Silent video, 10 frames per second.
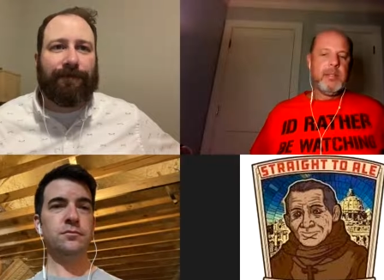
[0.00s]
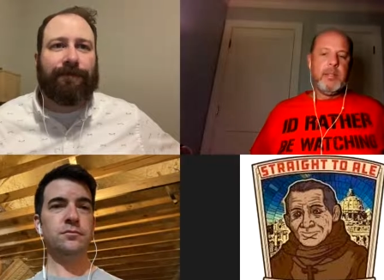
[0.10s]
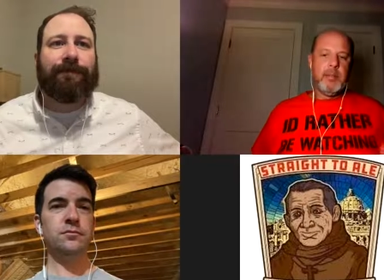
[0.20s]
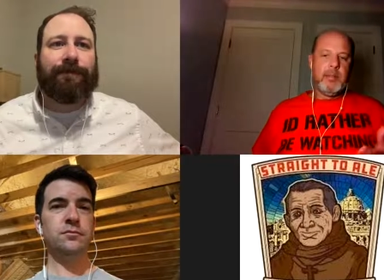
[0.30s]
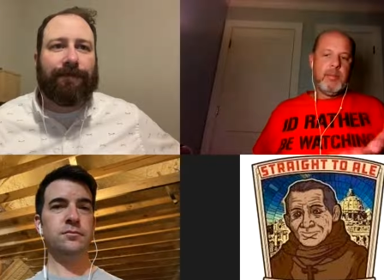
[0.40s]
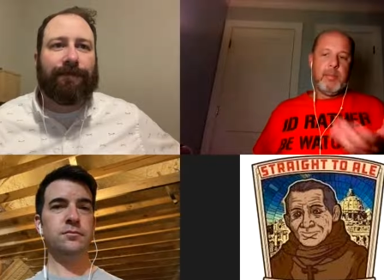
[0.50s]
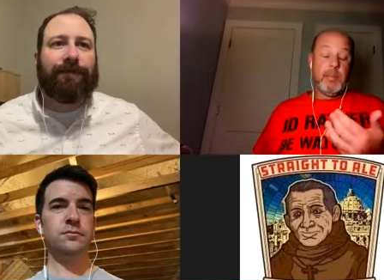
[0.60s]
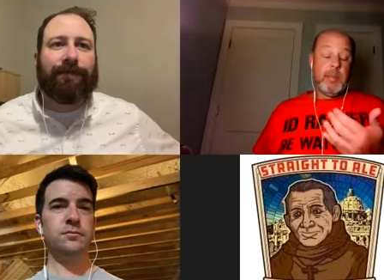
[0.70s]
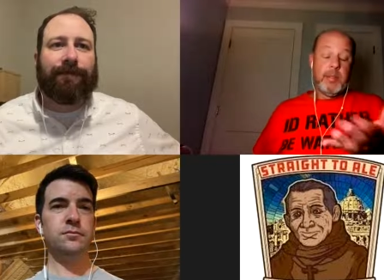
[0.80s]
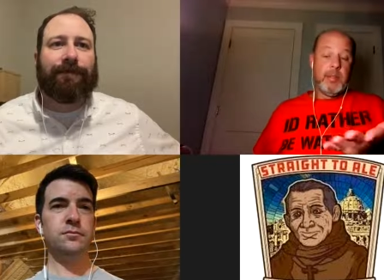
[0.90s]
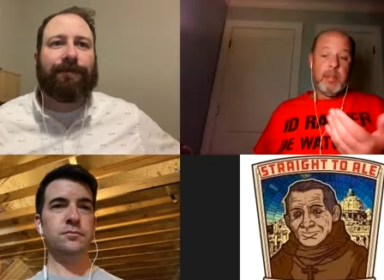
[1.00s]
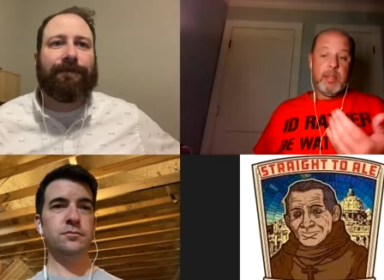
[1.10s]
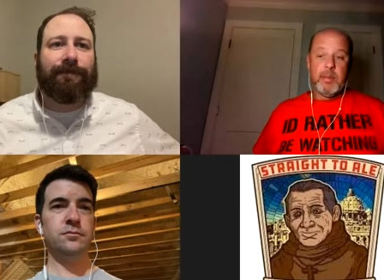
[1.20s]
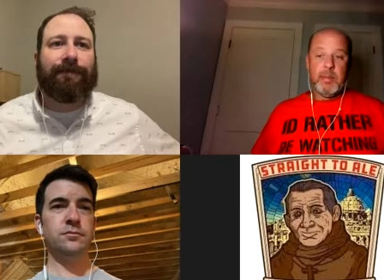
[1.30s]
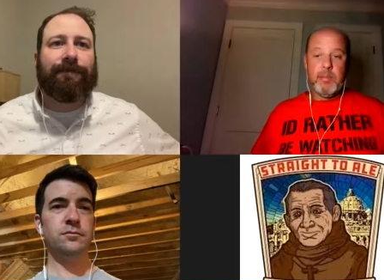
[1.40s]
Speaker 1: Or, so
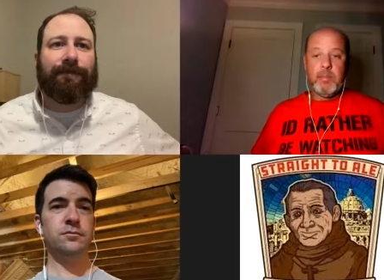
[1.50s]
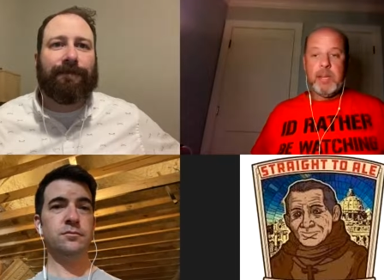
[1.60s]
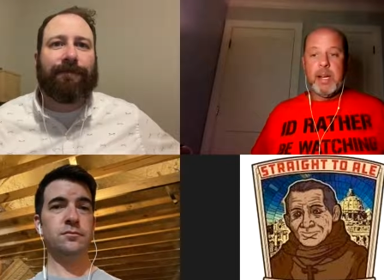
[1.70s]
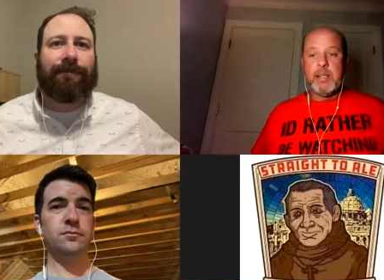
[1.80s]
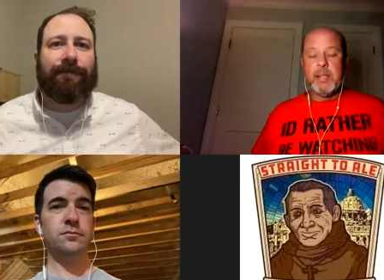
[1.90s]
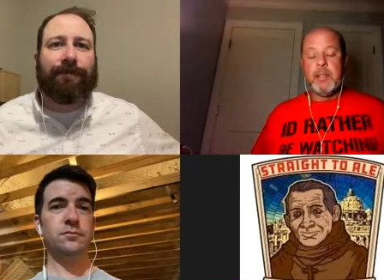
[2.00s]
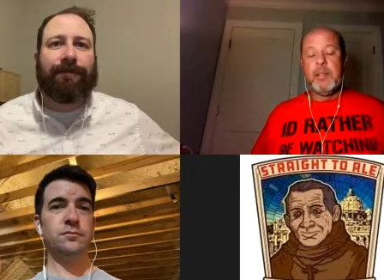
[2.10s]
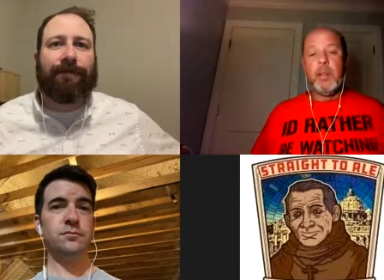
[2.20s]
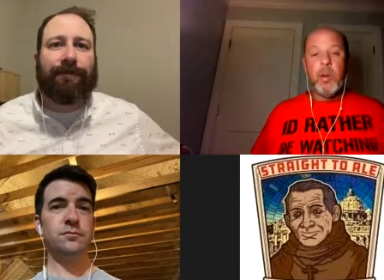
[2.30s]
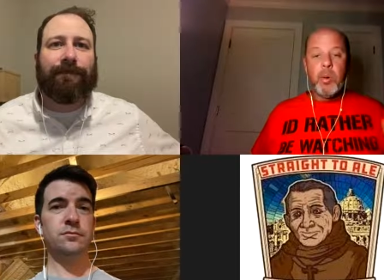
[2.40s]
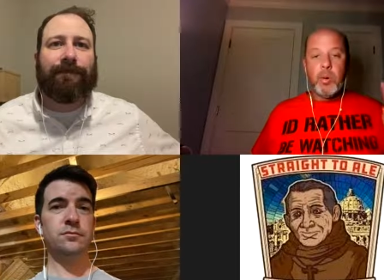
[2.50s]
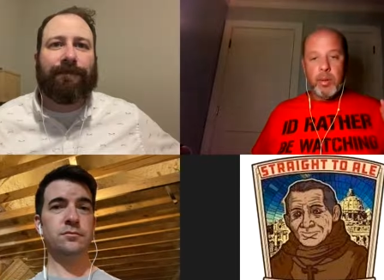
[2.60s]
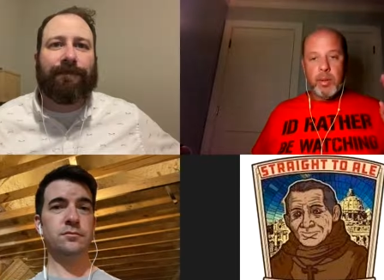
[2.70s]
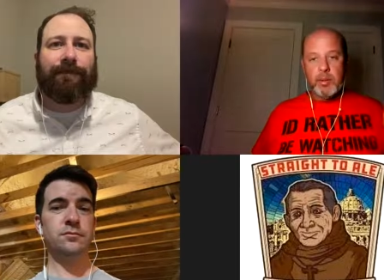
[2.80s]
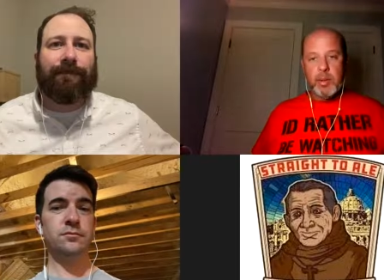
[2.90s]
this one ties into
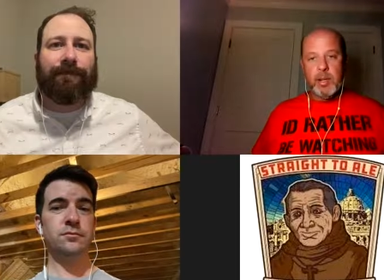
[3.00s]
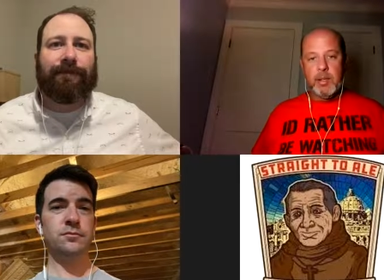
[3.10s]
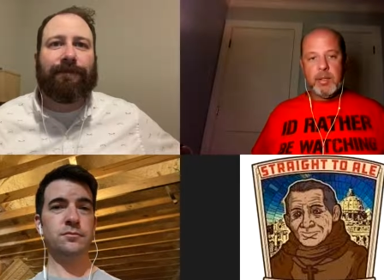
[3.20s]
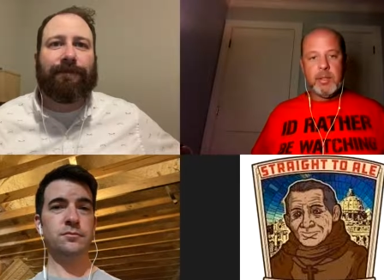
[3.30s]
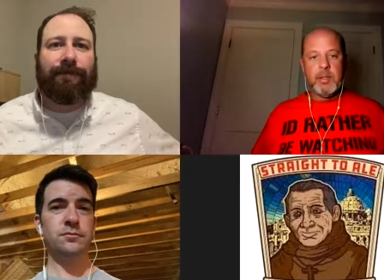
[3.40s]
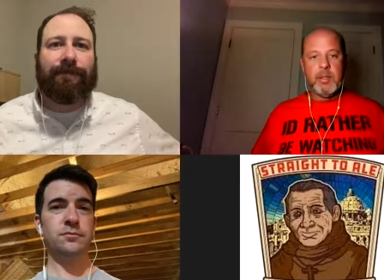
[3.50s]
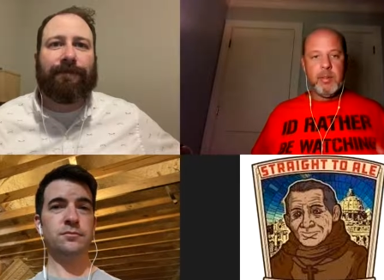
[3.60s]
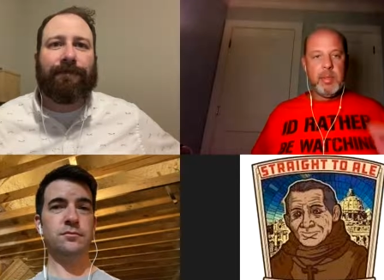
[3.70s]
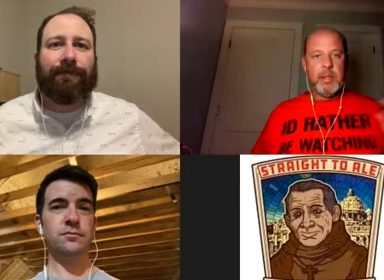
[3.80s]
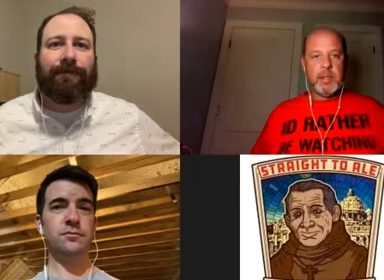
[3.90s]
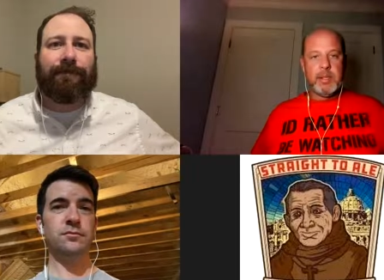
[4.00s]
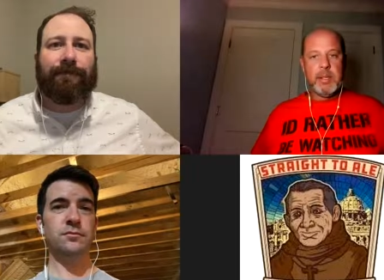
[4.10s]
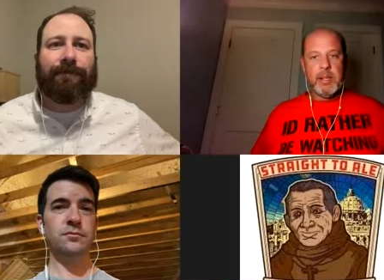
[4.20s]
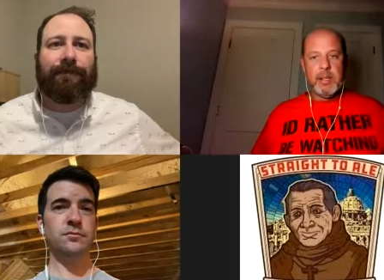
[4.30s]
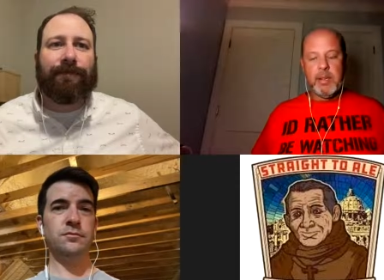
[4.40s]
local as well, just a little mm-hmm. bit
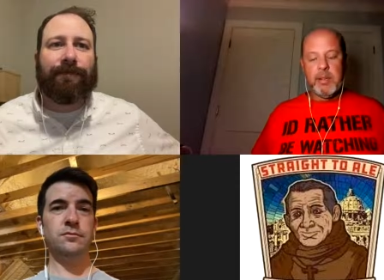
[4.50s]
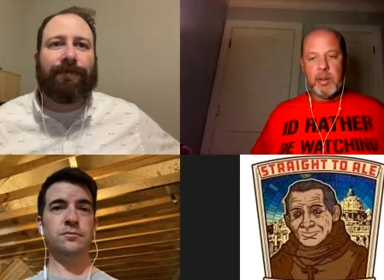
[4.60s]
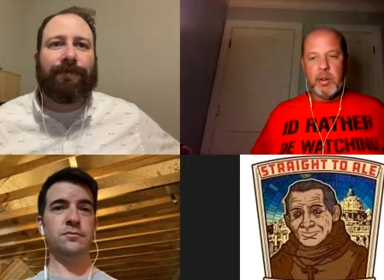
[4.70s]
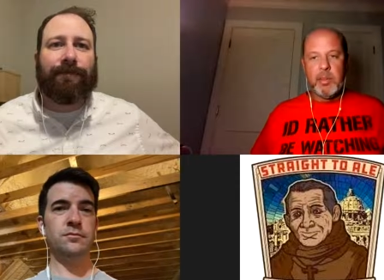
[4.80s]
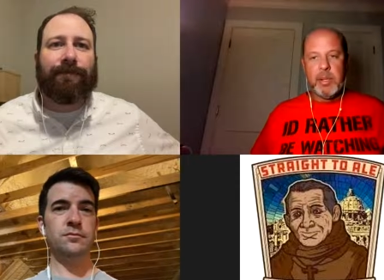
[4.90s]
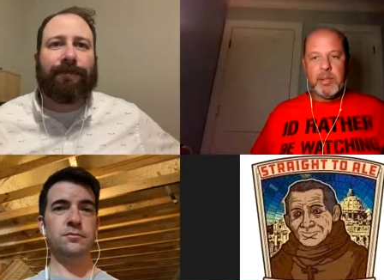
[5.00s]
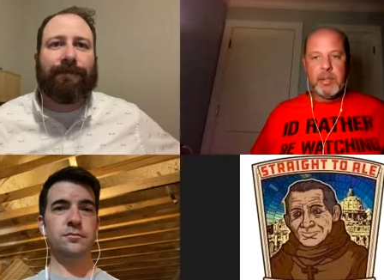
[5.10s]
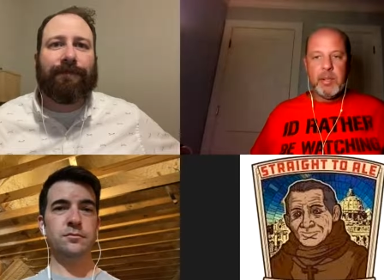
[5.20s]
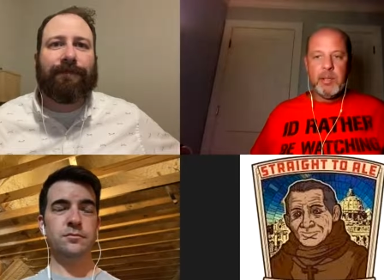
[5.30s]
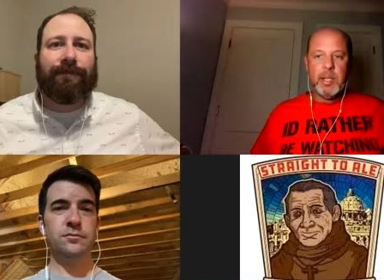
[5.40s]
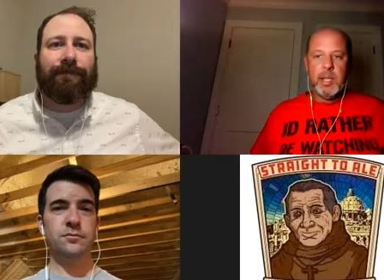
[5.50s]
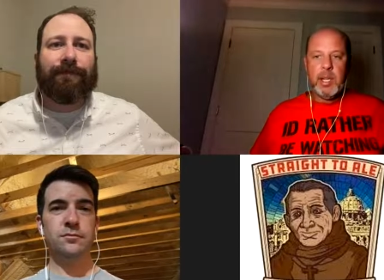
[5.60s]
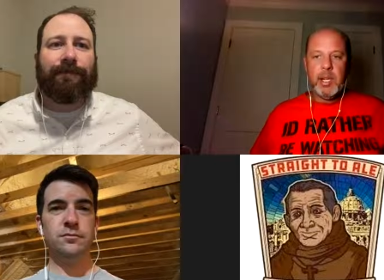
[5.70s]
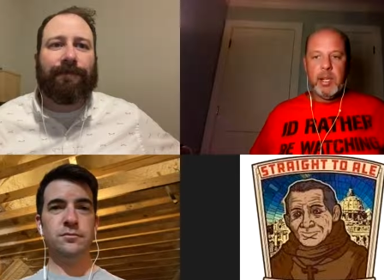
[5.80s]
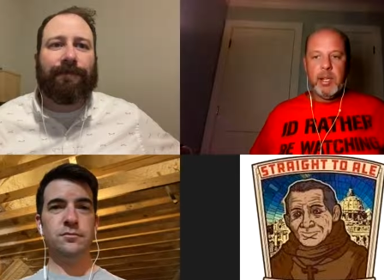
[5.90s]
extended down to Coleman. So,
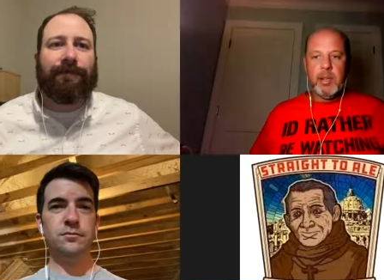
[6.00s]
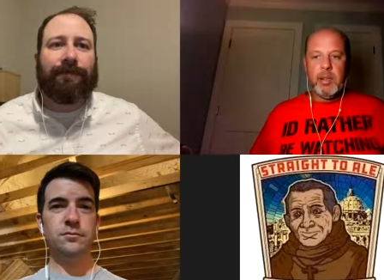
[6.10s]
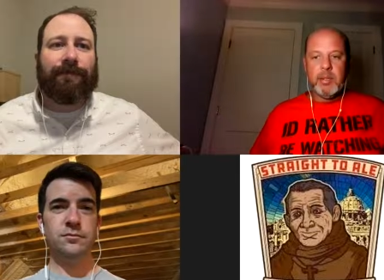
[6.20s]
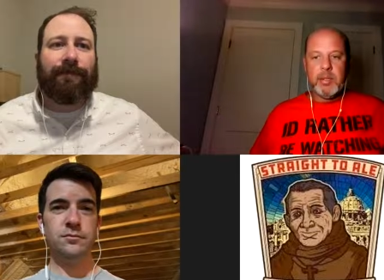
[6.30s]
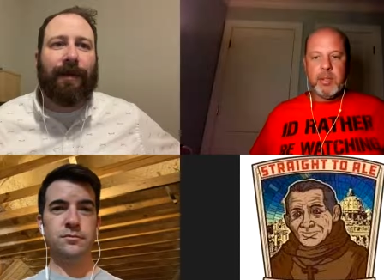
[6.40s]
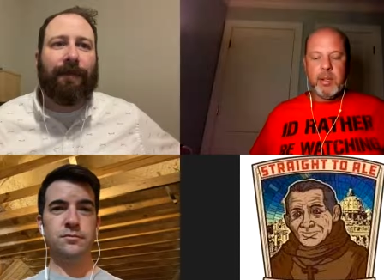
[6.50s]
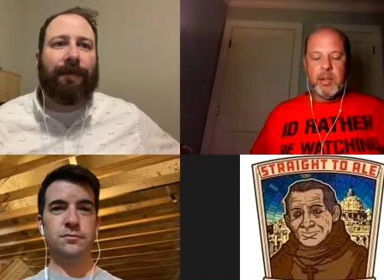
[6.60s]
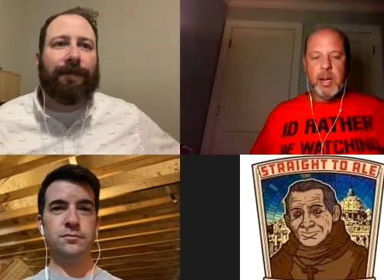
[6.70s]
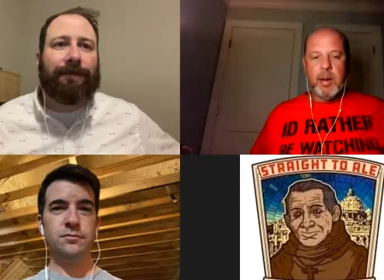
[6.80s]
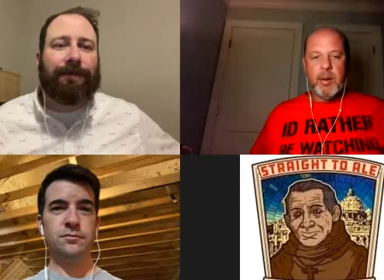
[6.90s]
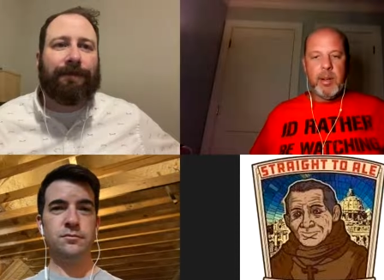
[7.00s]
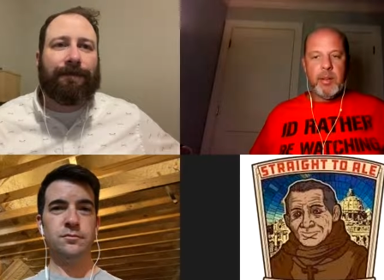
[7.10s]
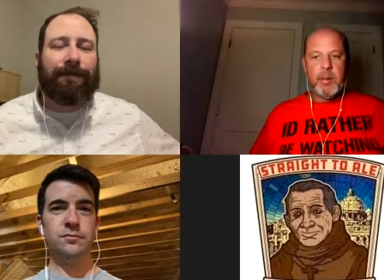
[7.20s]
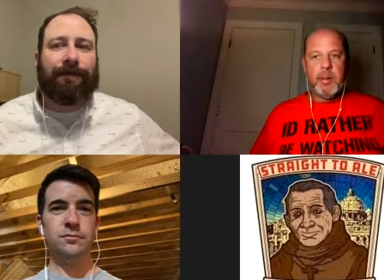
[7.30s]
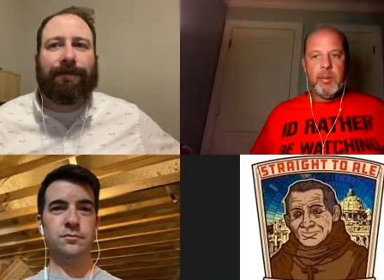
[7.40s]
you know, just another hour down
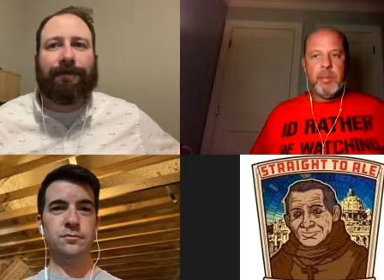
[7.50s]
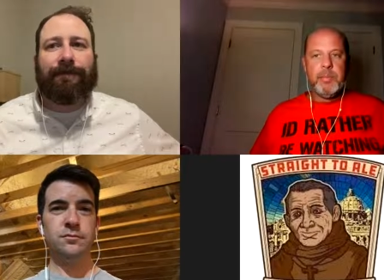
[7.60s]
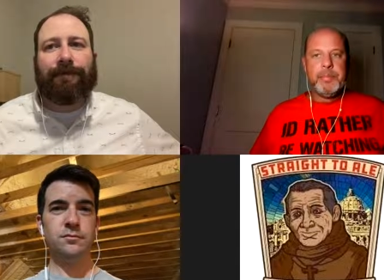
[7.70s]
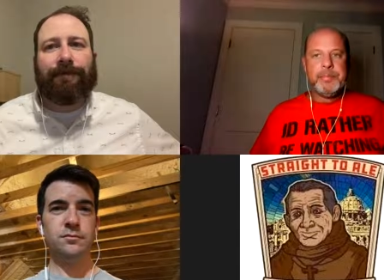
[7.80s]
the road.